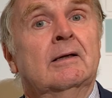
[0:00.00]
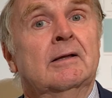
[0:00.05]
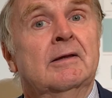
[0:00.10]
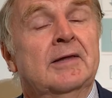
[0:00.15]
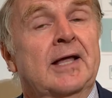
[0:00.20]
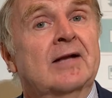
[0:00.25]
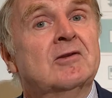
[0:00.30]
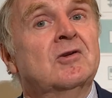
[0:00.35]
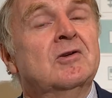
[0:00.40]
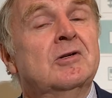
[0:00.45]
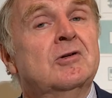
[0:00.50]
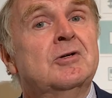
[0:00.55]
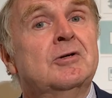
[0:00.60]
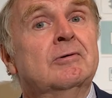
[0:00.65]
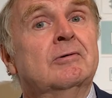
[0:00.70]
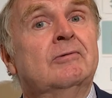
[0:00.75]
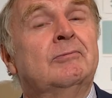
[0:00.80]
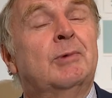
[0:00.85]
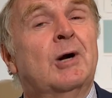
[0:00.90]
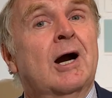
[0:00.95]
That's an
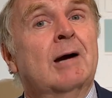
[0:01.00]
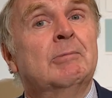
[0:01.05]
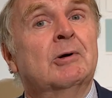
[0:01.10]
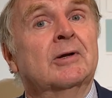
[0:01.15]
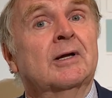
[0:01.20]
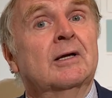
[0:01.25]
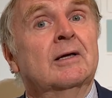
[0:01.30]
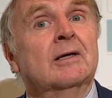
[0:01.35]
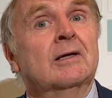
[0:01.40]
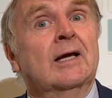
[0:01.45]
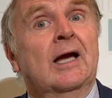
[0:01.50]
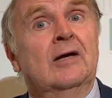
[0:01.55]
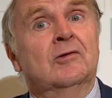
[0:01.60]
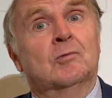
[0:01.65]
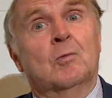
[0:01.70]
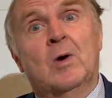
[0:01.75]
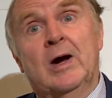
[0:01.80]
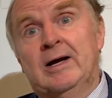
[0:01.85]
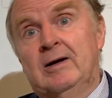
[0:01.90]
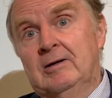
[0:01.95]
issue of property, as
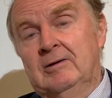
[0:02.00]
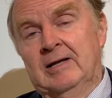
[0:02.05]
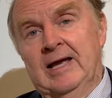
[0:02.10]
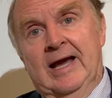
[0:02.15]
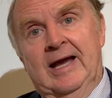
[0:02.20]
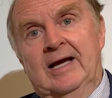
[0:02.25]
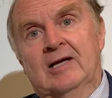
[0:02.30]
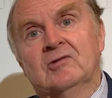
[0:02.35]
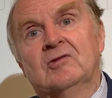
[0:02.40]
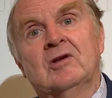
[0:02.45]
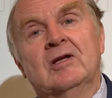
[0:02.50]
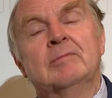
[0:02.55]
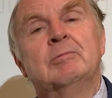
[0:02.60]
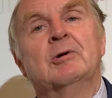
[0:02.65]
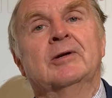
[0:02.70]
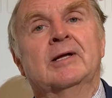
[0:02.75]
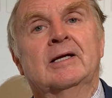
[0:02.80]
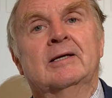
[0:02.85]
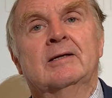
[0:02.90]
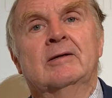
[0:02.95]
well as liberty.